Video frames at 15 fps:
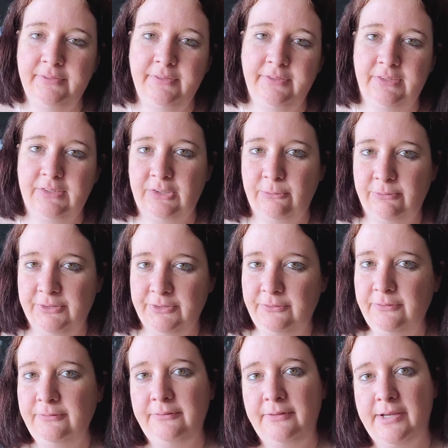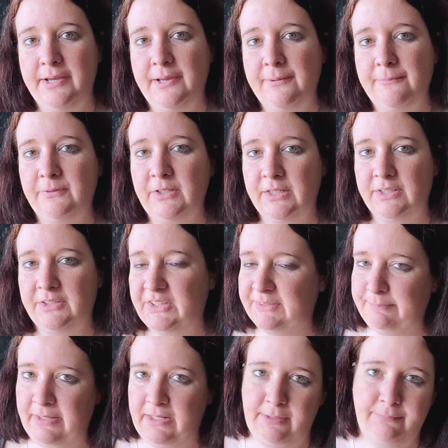the grill. I'm gonna
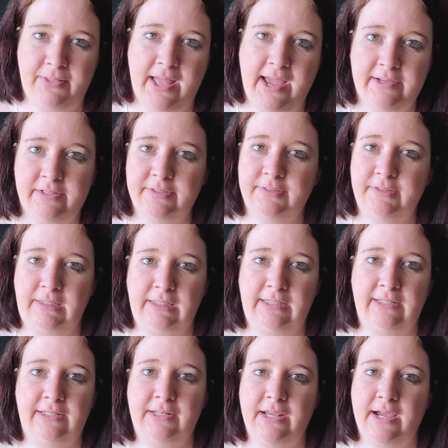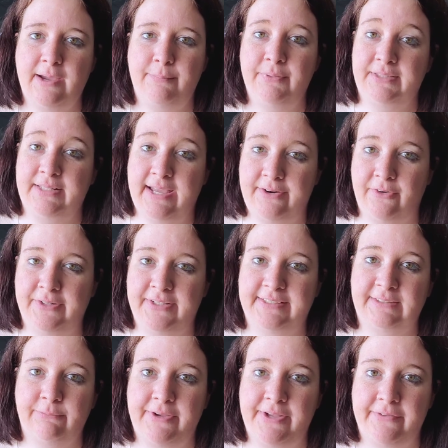just paint it black and put that on
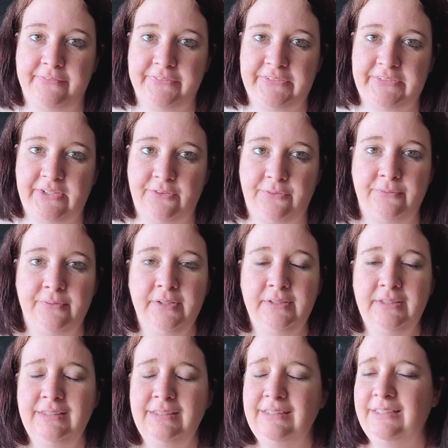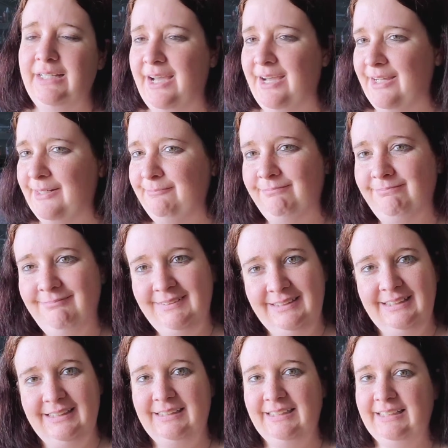as well. So
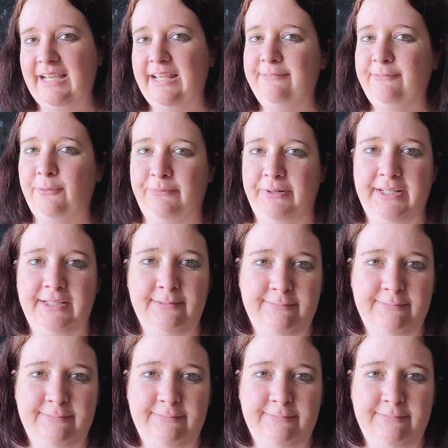this is kind of a random